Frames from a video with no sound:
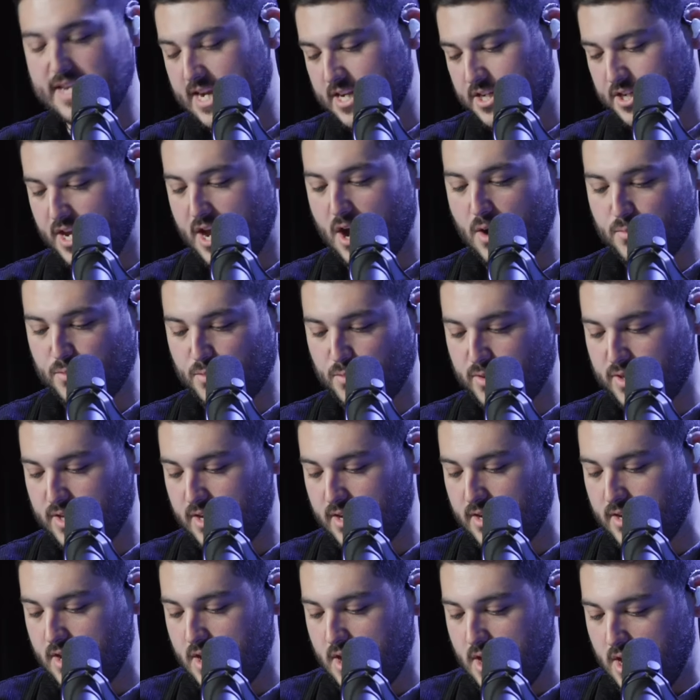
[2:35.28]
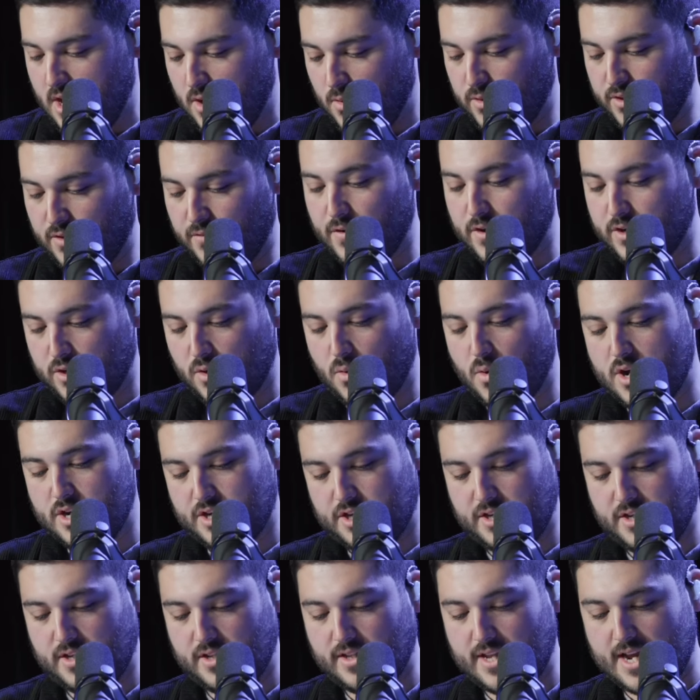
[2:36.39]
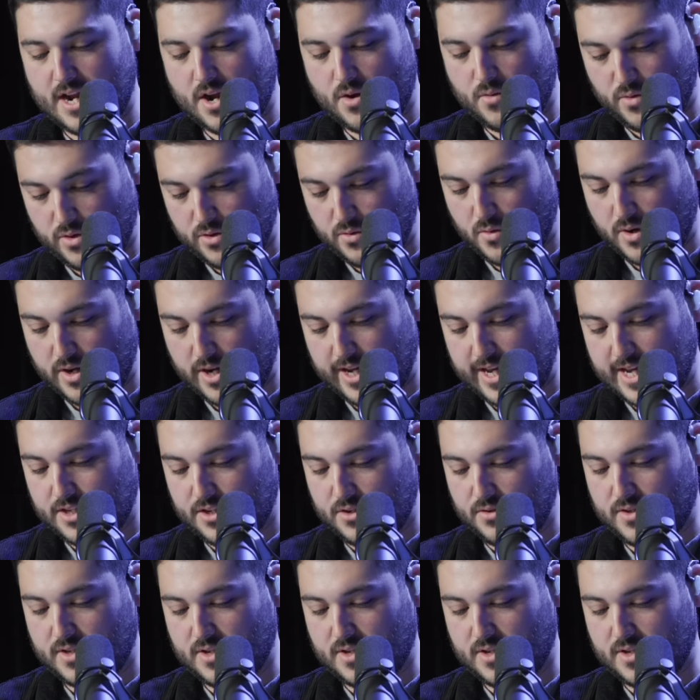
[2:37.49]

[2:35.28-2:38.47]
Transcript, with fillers: actually helps with the with the first question that I really want to get to.